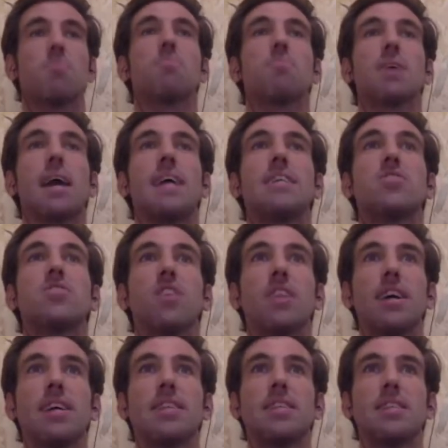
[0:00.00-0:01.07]
case for
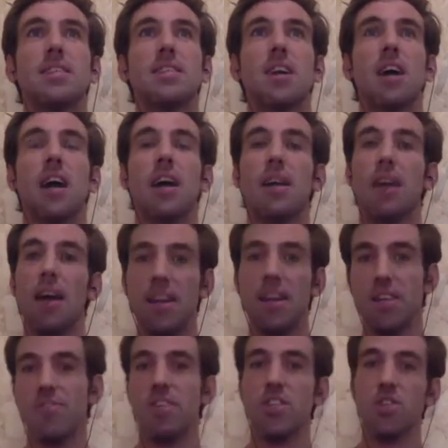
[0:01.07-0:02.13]
this is that an
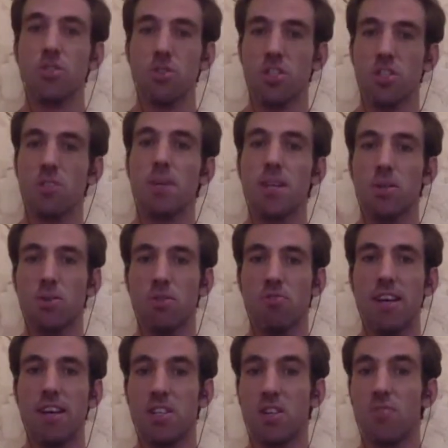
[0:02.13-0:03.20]
individual can speak to a
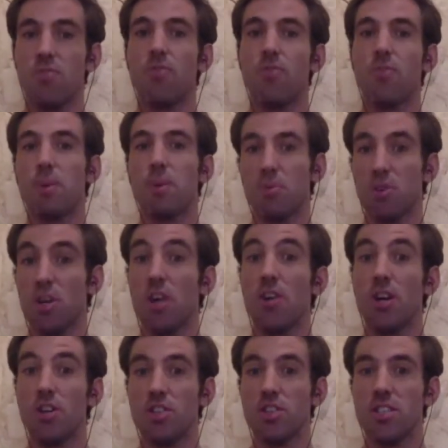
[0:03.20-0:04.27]
race. So for people who don't
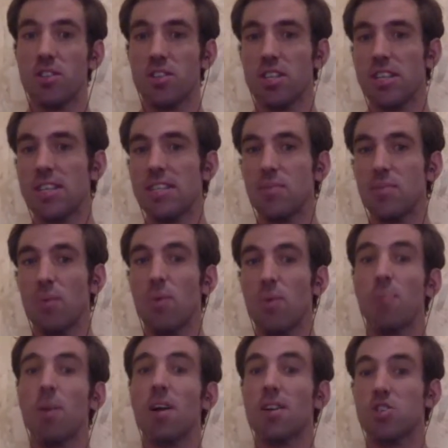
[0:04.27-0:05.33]
know Trees Not Teas, we
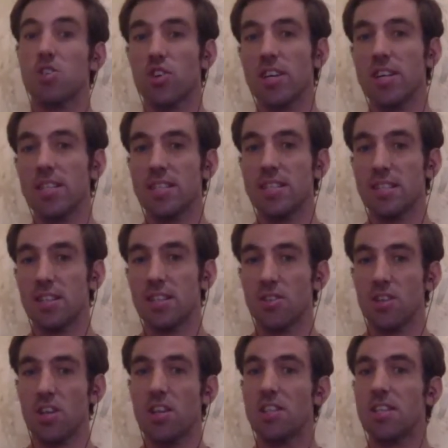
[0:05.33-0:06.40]
plant trees as an
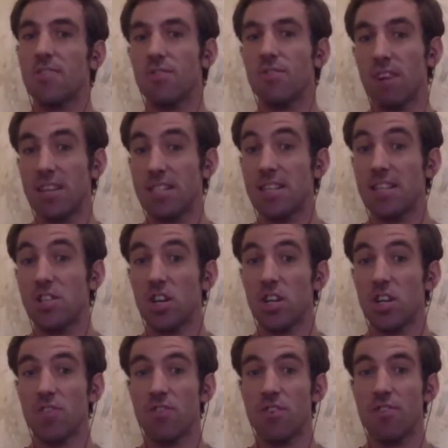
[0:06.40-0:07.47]
alternative to race
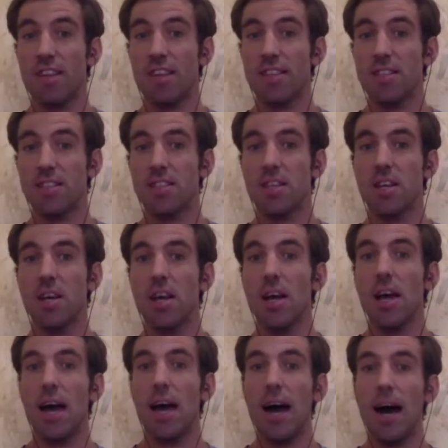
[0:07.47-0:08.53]
t-shirts for events.
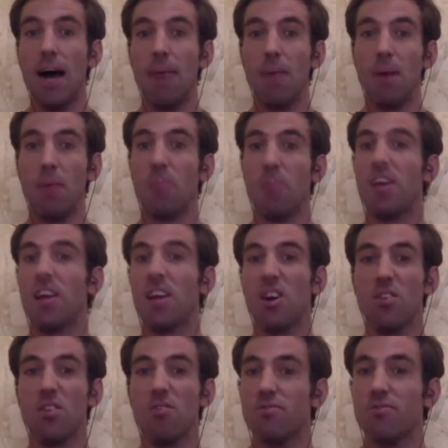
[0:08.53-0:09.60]
And we've had a
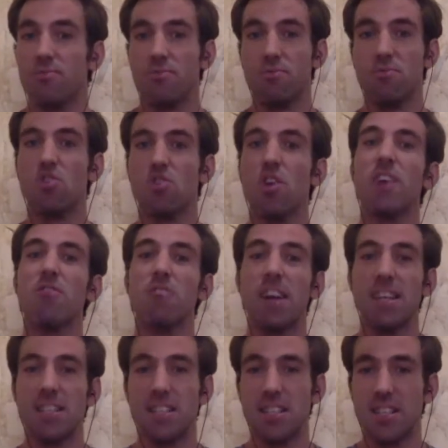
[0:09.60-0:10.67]
lot of trail
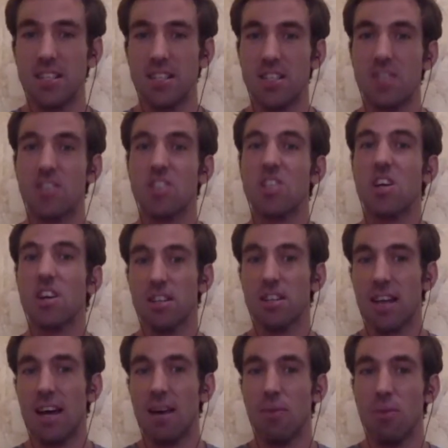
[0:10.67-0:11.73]
races and starting
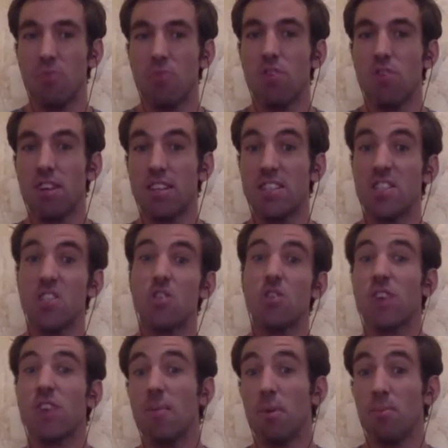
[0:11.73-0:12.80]
to out with road races who
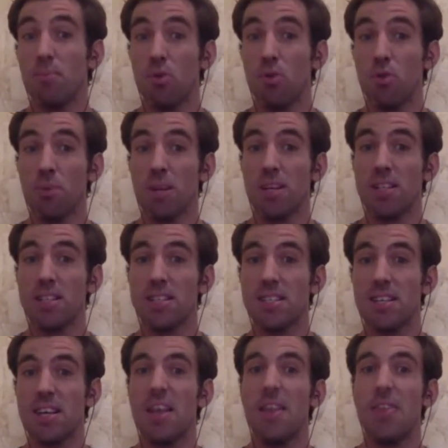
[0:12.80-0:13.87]
have come on board because
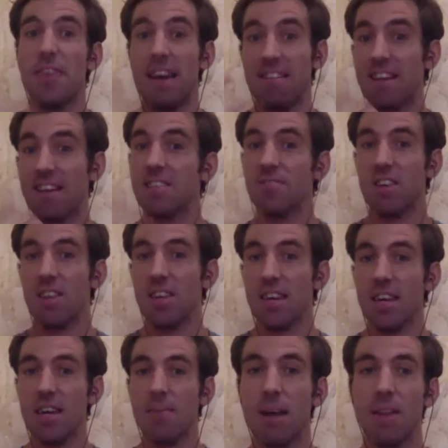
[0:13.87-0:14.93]
they're actively
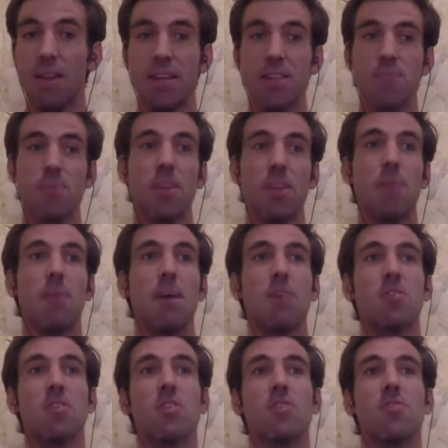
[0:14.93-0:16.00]
thinking this. But the
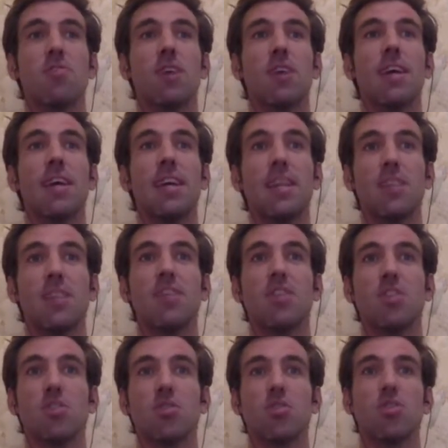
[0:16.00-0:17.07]
amount of
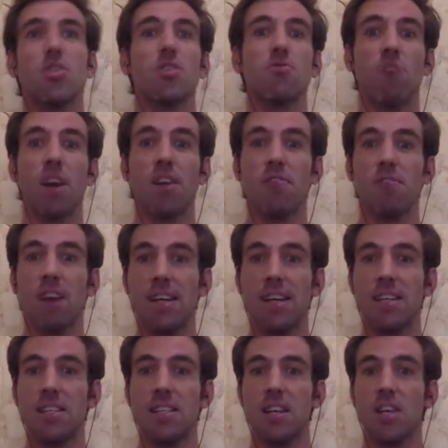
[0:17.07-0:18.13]
individuals who have run a
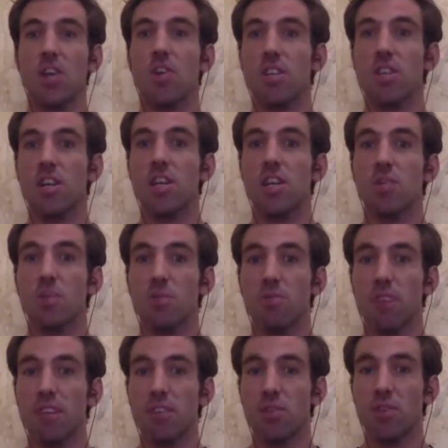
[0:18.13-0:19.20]
race and got in touch with a
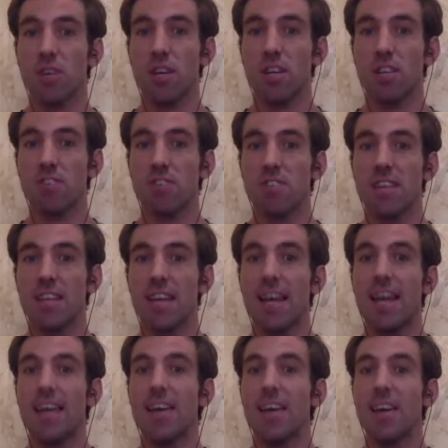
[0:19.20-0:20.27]
race organizer and said,
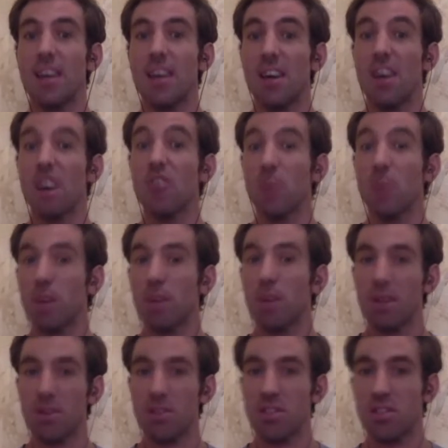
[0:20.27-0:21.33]
hey, have you heard
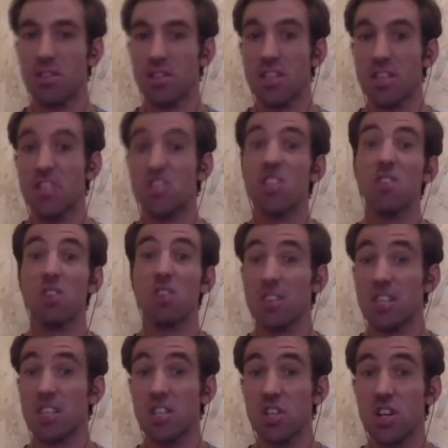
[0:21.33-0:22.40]
about Trees Not Teas? You're still doing
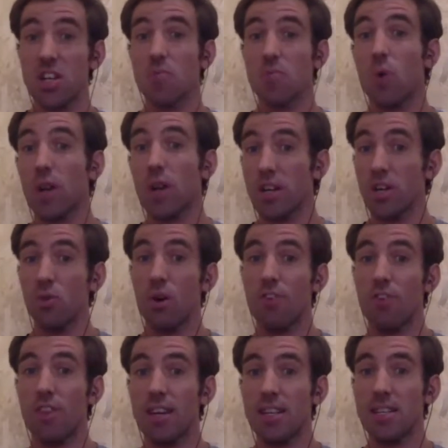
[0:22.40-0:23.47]
t-shirt, why don't you
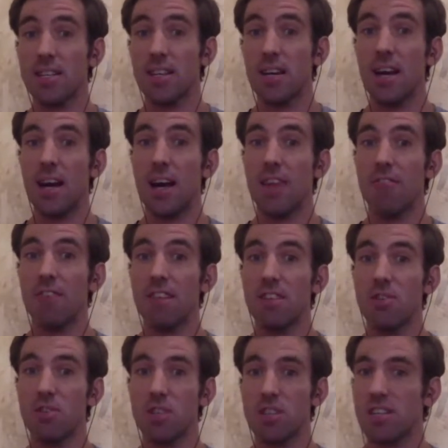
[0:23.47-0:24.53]
offer this? And the race
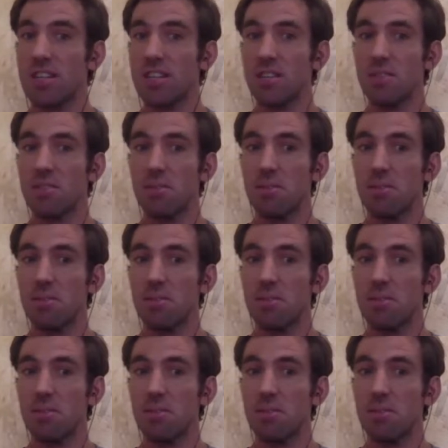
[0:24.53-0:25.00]
organizer says,